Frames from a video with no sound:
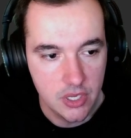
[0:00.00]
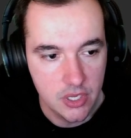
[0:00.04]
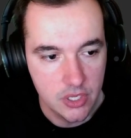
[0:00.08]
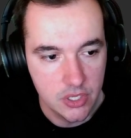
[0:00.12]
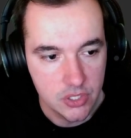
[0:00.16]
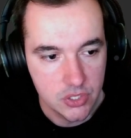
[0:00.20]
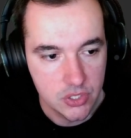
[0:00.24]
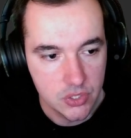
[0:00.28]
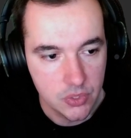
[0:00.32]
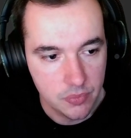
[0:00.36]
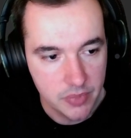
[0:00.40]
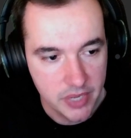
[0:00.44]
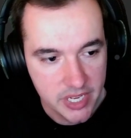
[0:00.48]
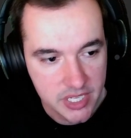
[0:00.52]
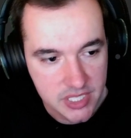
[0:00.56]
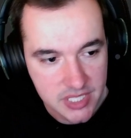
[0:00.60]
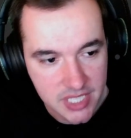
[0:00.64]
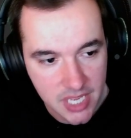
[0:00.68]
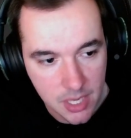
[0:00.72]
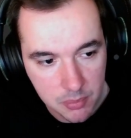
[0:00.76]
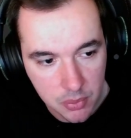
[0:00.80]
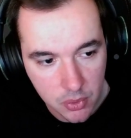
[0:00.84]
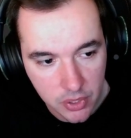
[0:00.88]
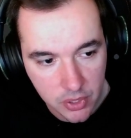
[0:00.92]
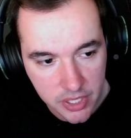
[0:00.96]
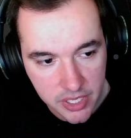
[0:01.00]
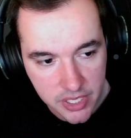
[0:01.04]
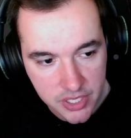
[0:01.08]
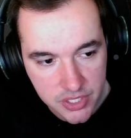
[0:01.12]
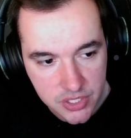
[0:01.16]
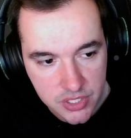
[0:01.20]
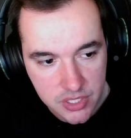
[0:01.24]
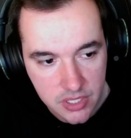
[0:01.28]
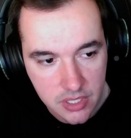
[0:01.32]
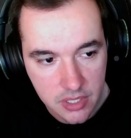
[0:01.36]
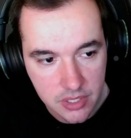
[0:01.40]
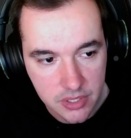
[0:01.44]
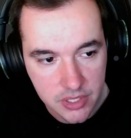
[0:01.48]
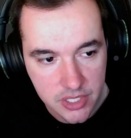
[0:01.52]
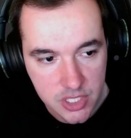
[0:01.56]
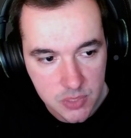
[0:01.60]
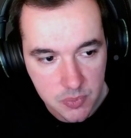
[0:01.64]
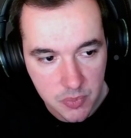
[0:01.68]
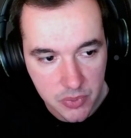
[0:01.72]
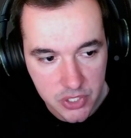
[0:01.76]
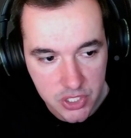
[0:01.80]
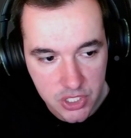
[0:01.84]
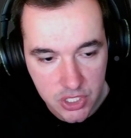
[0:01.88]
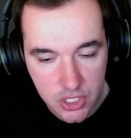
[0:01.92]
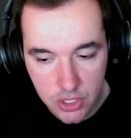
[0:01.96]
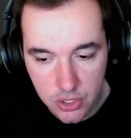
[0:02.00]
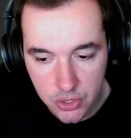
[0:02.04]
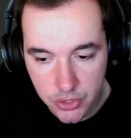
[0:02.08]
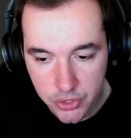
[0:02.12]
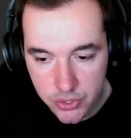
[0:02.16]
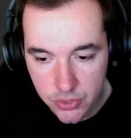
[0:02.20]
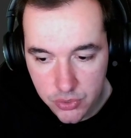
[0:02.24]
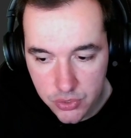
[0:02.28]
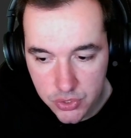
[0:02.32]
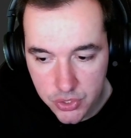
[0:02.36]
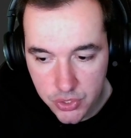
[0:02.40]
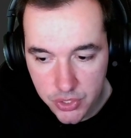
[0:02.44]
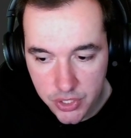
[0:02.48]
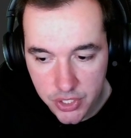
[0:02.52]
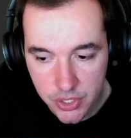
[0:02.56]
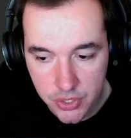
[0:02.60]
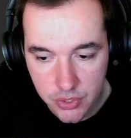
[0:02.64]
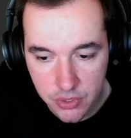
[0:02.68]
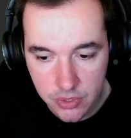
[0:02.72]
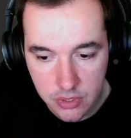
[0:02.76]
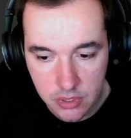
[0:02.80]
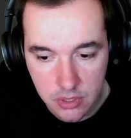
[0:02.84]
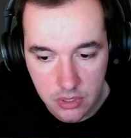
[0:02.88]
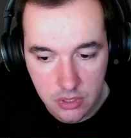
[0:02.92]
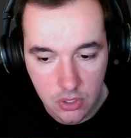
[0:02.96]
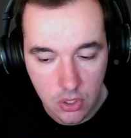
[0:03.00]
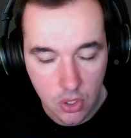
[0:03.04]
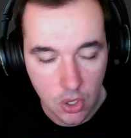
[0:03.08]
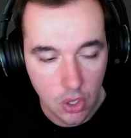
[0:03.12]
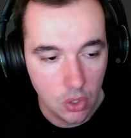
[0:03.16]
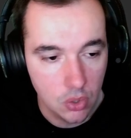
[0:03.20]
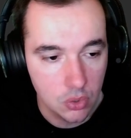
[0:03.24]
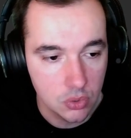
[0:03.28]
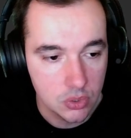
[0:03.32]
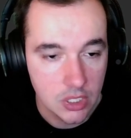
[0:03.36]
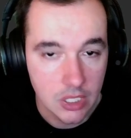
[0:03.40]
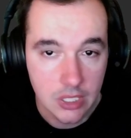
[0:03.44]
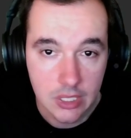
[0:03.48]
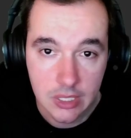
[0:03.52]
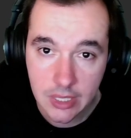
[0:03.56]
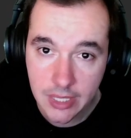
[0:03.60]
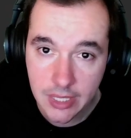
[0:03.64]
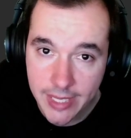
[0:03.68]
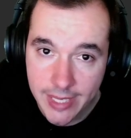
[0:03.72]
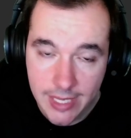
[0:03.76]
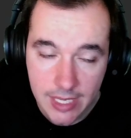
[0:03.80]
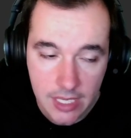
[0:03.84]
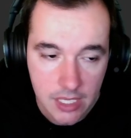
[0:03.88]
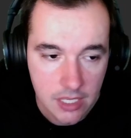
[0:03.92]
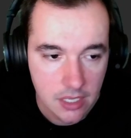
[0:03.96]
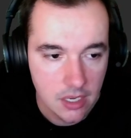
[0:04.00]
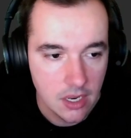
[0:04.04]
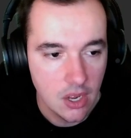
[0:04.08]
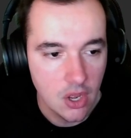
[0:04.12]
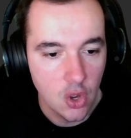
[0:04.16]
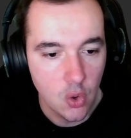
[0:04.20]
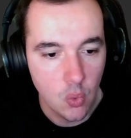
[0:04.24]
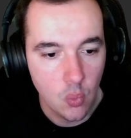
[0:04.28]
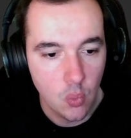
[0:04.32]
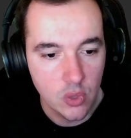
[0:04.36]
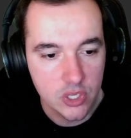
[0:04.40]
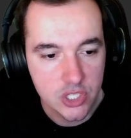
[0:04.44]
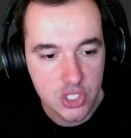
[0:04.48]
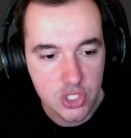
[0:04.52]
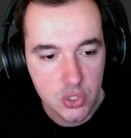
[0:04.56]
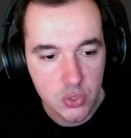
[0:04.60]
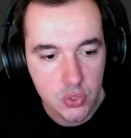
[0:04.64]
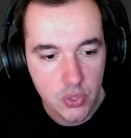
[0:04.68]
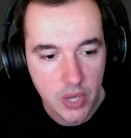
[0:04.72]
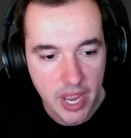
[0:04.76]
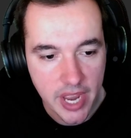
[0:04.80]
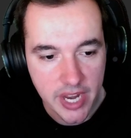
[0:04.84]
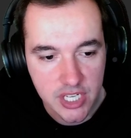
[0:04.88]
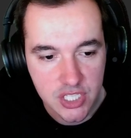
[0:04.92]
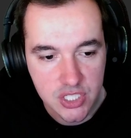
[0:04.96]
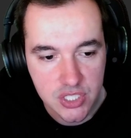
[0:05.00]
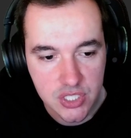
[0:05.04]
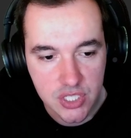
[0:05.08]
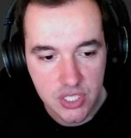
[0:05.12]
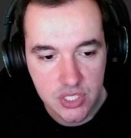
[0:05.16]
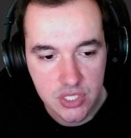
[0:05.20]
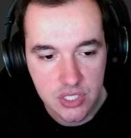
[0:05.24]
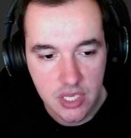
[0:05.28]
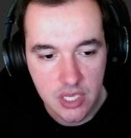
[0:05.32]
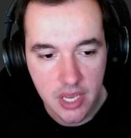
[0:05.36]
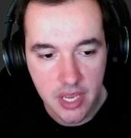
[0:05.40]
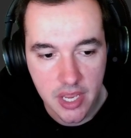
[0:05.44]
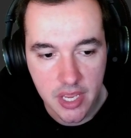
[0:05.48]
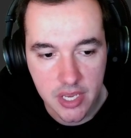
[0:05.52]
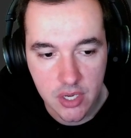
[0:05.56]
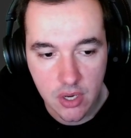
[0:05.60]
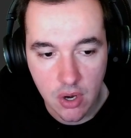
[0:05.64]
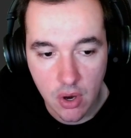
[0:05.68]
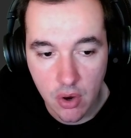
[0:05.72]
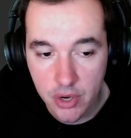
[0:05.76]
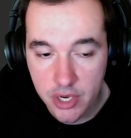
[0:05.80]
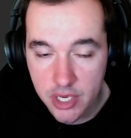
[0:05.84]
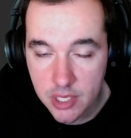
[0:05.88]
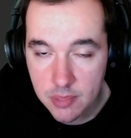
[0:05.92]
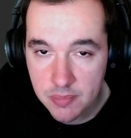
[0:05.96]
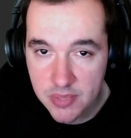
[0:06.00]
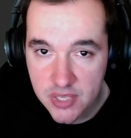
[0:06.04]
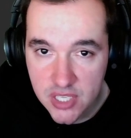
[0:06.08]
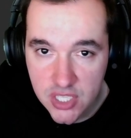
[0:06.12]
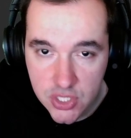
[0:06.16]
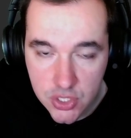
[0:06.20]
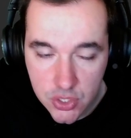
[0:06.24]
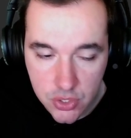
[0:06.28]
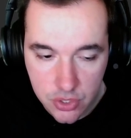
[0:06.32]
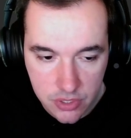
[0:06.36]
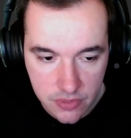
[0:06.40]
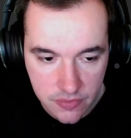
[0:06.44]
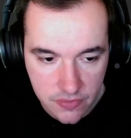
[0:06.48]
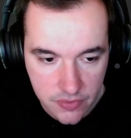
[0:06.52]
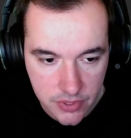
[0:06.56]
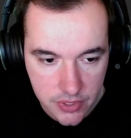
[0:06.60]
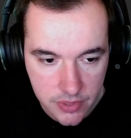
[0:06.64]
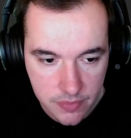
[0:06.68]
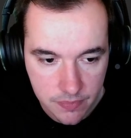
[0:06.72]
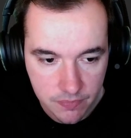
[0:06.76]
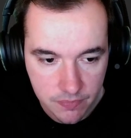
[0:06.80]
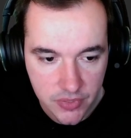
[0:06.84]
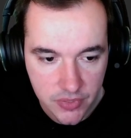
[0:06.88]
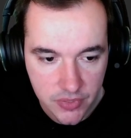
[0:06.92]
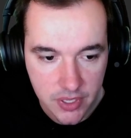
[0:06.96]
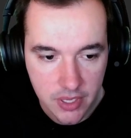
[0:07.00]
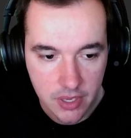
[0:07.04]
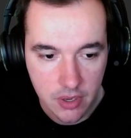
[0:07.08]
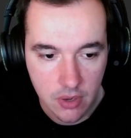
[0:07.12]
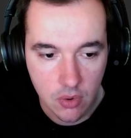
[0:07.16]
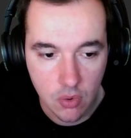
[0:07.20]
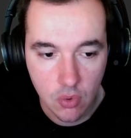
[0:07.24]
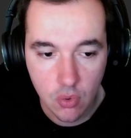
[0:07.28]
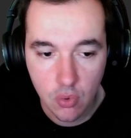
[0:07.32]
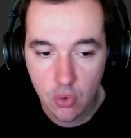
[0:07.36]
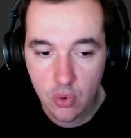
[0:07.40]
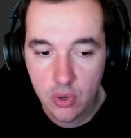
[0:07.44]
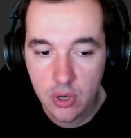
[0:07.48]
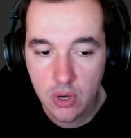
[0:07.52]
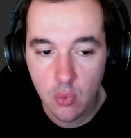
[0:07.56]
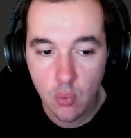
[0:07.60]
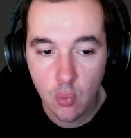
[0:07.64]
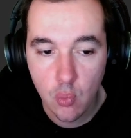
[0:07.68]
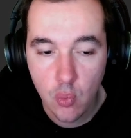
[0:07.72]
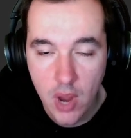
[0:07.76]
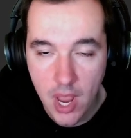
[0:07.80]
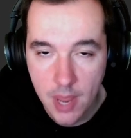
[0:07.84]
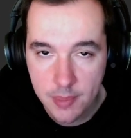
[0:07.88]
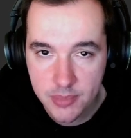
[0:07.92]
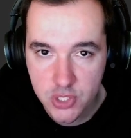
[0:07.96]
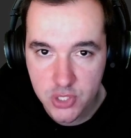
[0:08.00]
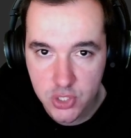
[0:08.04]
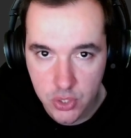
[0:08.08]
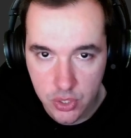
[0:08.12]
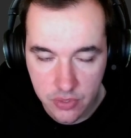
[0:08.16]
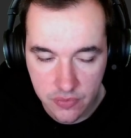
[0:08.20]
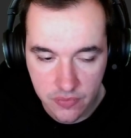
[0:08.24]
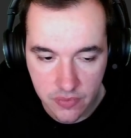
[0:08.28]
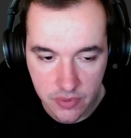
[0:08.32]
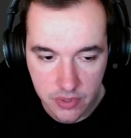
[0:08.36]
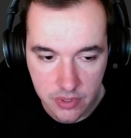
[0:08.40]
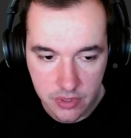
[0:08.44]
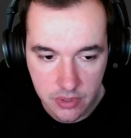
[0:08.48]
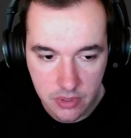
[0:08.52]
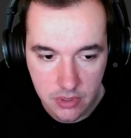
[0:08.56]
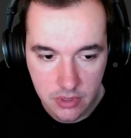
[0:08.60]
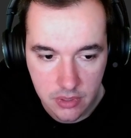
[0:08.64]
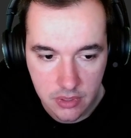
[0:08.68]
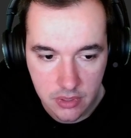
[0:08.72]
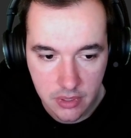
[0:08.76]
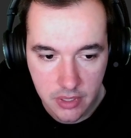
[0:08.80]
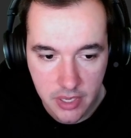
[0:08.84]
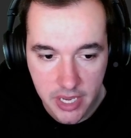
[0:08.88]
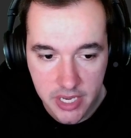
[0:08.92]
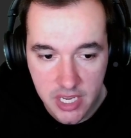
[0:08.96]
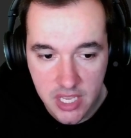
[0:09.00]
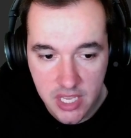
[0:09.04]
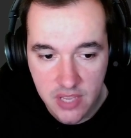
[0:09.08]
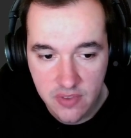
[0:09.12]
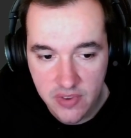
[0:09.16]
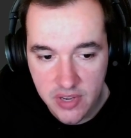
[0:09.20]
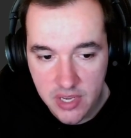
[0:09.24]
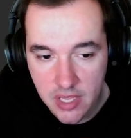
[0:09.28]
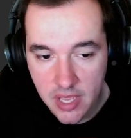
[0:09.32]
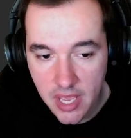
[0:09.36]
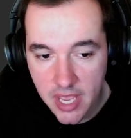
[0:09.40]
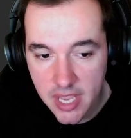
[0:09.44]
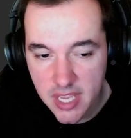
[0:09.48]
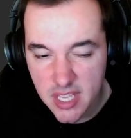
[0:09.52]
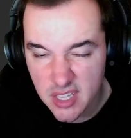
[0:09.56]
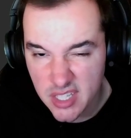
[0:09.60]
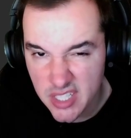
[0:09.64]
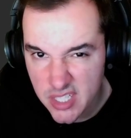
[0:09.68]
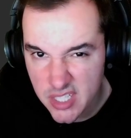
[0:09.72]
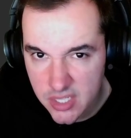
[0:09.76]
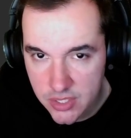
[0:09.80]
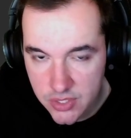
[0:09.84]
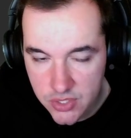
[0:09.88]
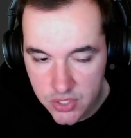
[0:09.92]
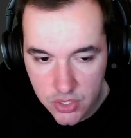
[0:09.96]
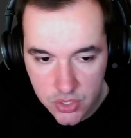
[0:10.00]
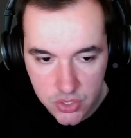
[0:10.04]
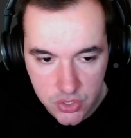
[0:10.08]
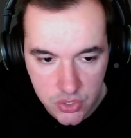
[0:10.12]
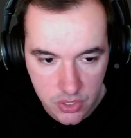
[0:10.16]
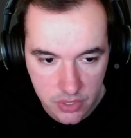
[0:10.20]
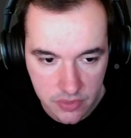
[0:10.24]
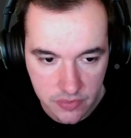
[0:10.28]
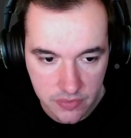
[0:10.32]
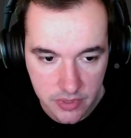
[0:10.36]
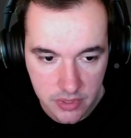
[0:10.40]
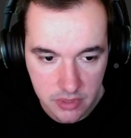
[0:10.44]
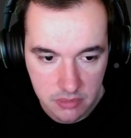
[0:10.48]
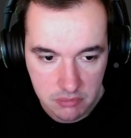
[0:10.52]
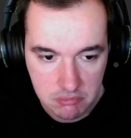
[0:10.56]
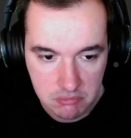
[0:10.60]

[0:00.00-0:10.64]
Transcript: So my example is this particular user here called Link wants to access an RDP server or a web server and even a Linux server